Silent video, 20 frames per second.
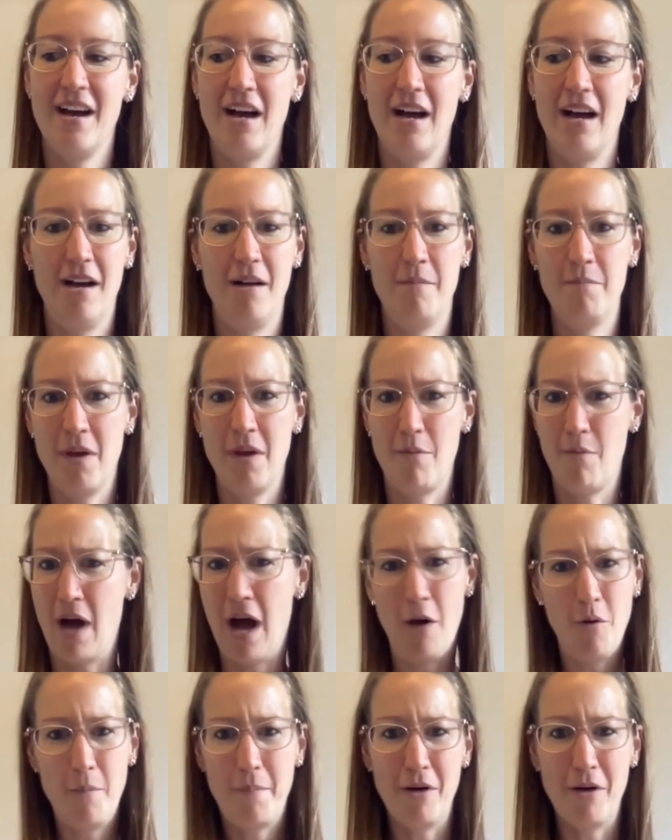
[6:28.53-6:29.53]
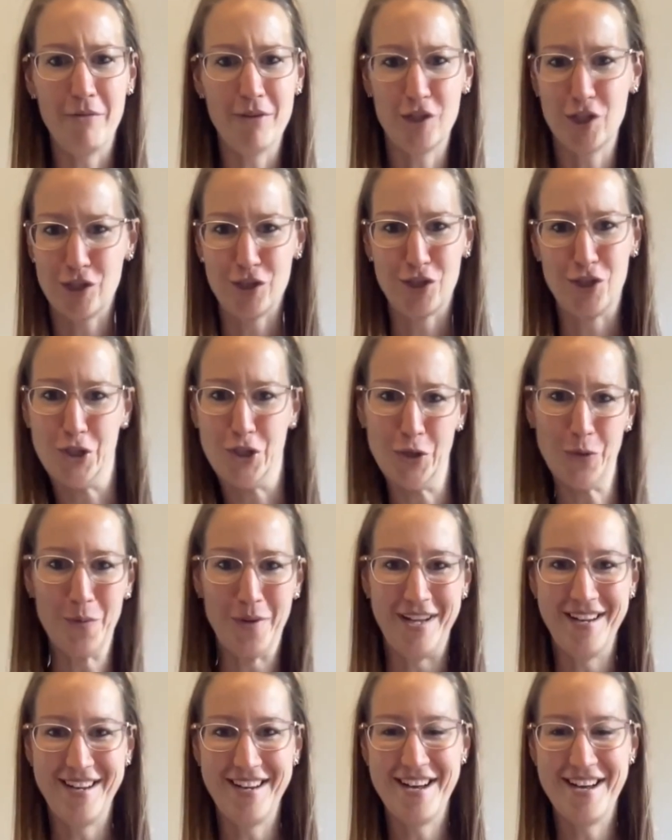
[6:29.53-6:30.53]
Um, how about we just do
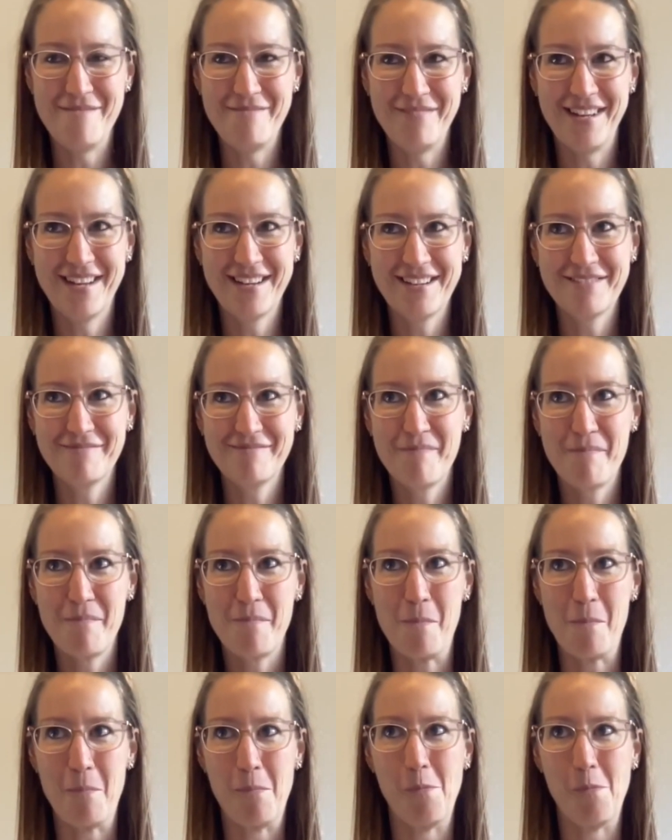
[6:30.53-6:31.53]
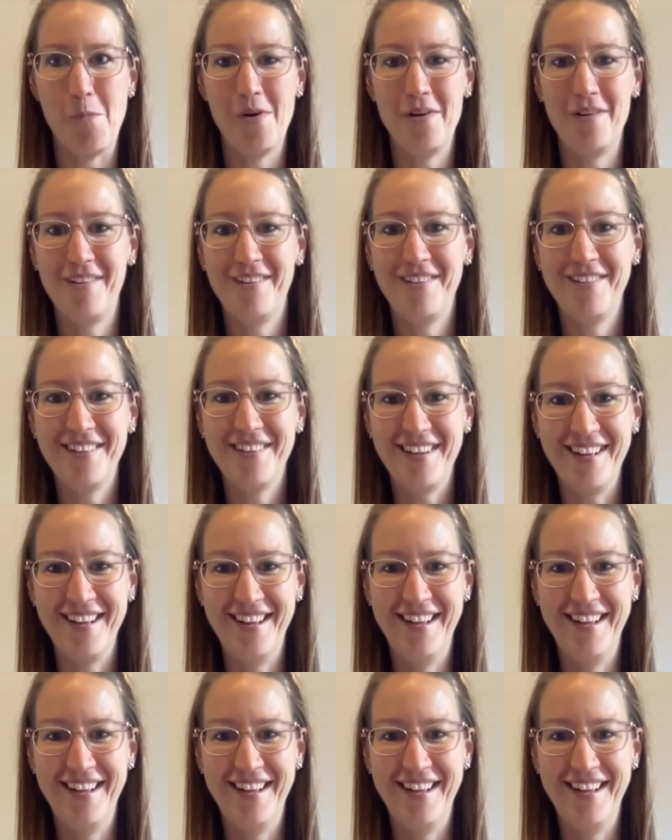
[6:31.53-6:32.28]
it? And I'm like, well,